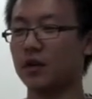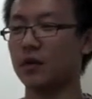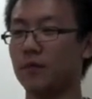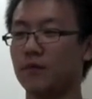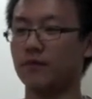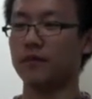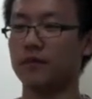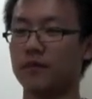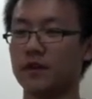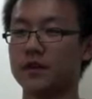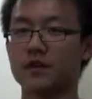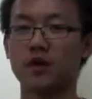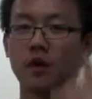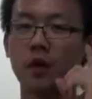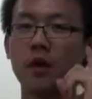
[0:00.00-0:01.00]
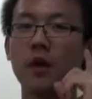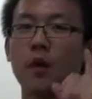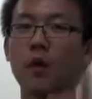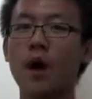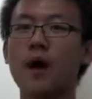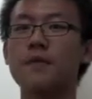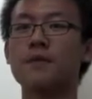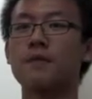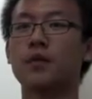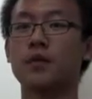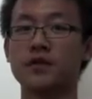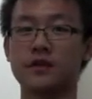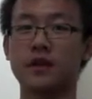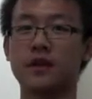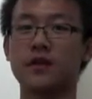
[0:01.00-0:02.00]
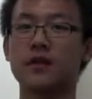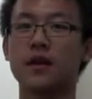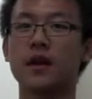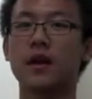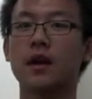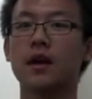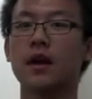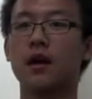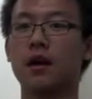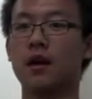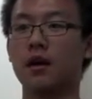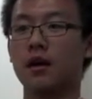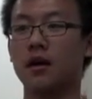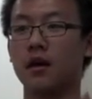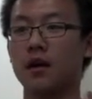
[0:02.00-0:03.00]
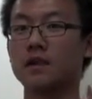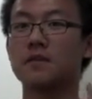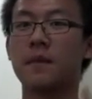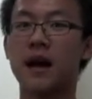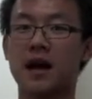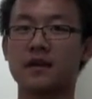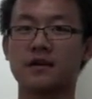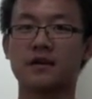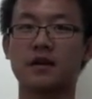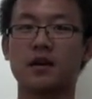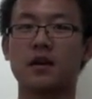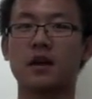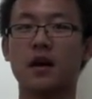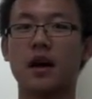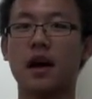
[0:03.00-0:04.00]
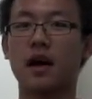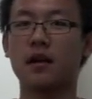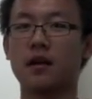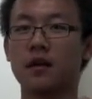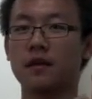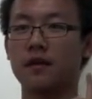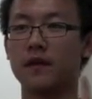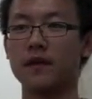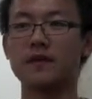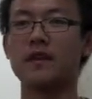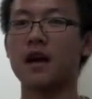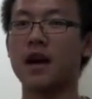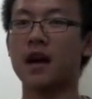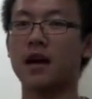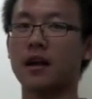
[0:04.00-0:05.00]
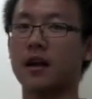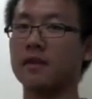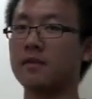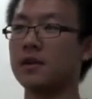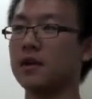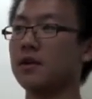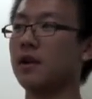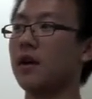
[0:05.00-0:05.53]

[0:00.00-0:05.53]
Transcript: So it's only one person is passed, and this guy can be